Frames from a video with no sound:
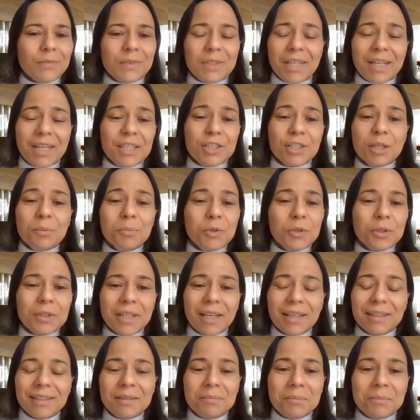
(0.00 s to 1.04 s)
I jumped on
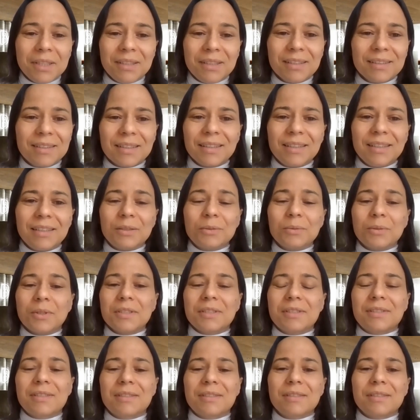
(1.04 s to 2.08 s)
that immediately. It
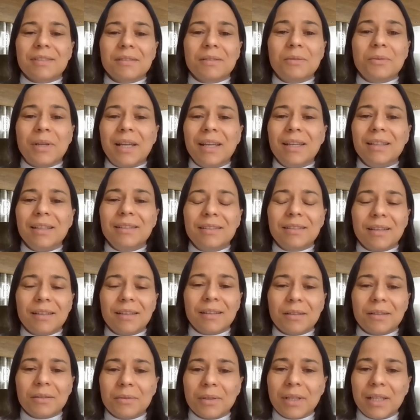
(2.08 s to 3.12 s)
was
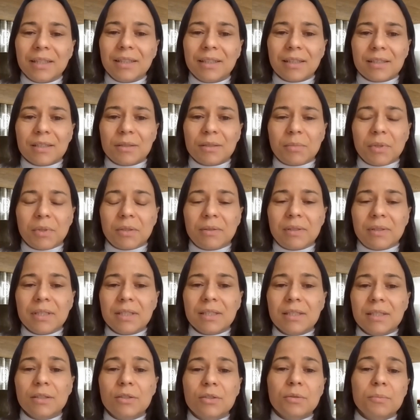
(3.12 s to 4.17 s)
a great
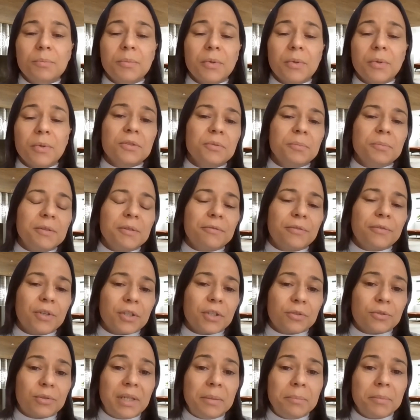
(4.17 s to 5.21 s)
experience. It's supposed to be for
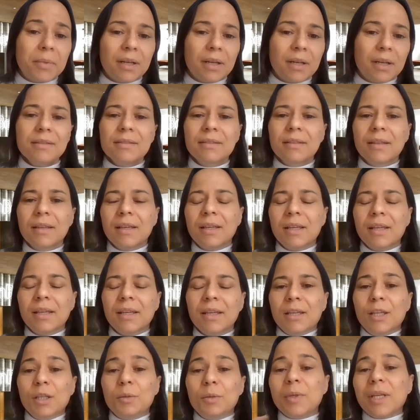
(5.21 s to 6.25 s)
3 months.
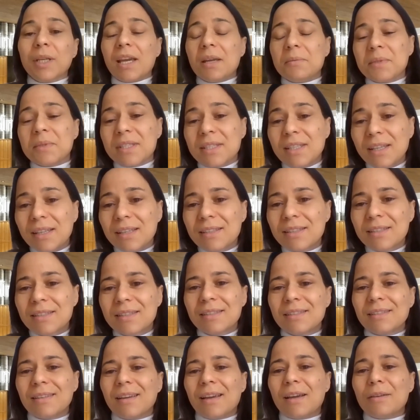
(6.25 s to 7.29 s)
It became
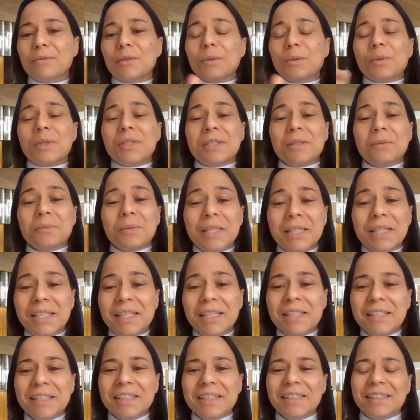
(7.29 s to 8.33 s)
6, afterwards 1
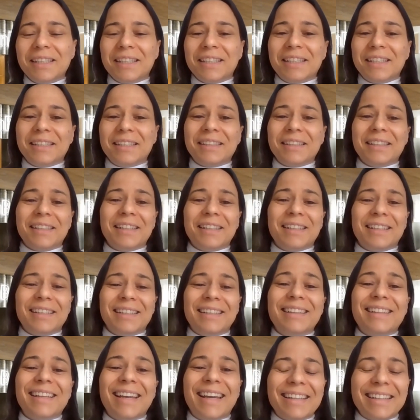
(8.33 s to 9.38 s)
year. And
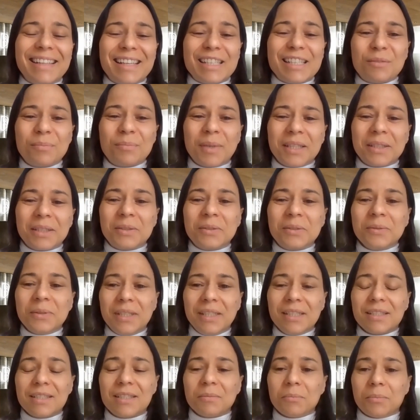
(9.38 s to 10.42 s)
in the end, I spent 2
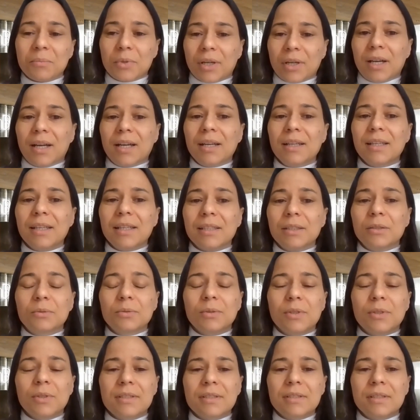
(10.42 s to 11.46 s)
years in Prague, and it
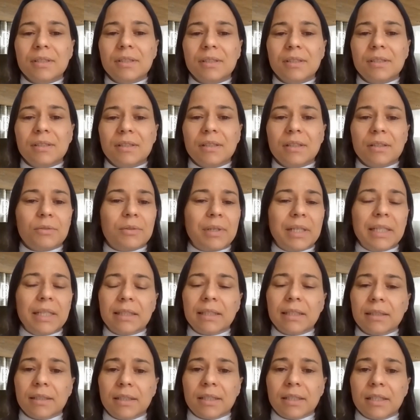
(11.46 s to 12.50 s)
was a great
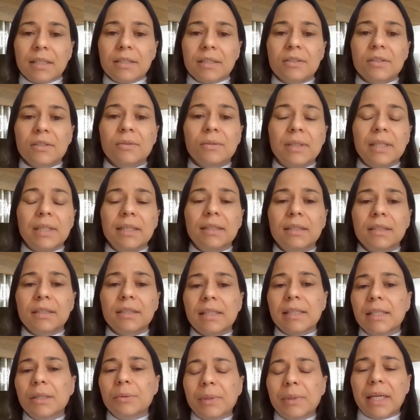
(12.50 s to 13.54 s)
learning. So
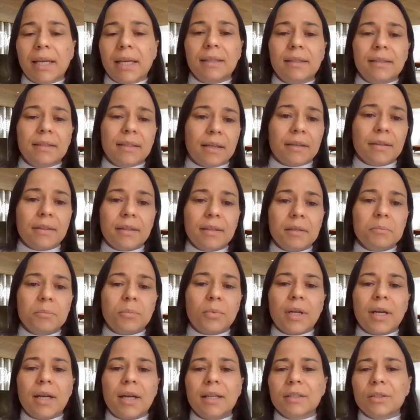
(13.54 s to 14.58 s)
literally we had nothing in
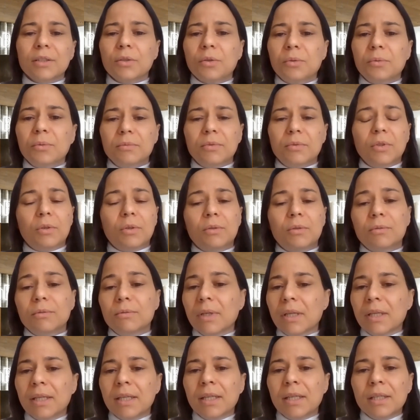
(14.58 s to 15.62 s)
Prague,
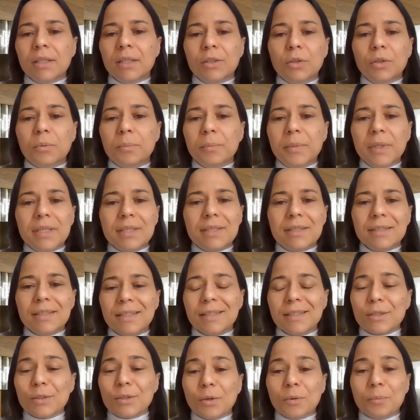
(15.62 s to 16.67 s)
no
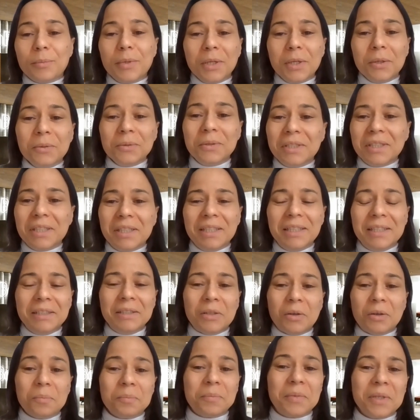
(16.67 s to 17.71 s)
business, no building,
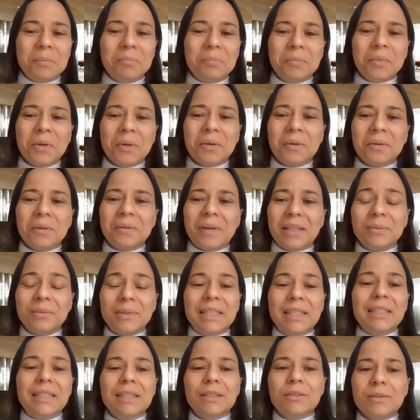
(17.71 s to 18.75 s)
no people, and
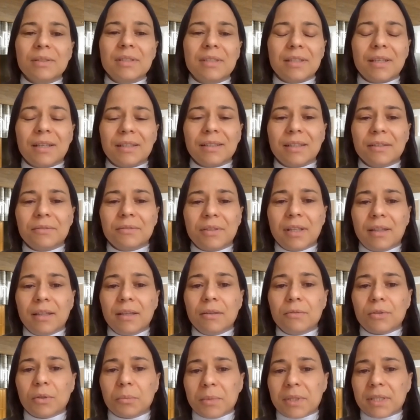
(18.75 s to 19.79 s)
we needed to start
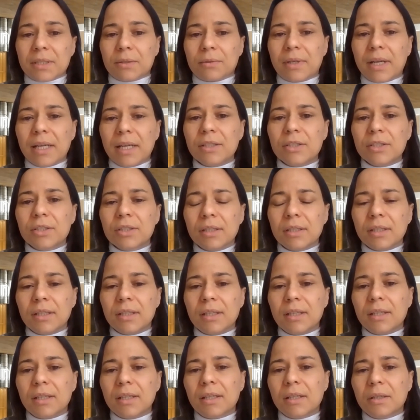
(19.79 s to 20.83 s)
everything from scratch.
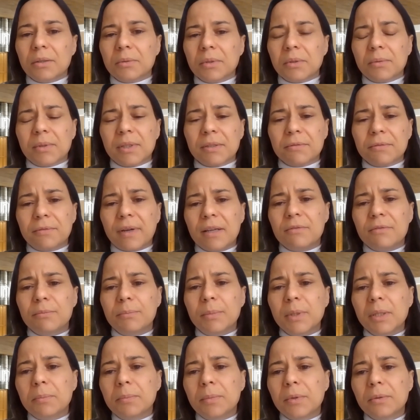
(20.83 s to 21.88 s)
We were 5
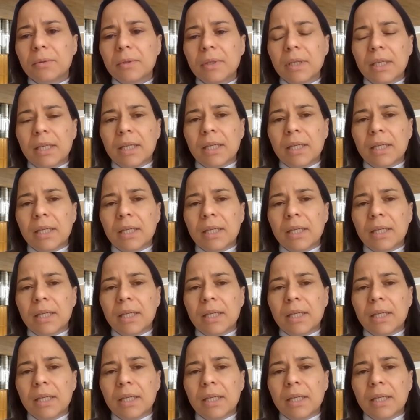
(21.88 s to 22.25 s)
people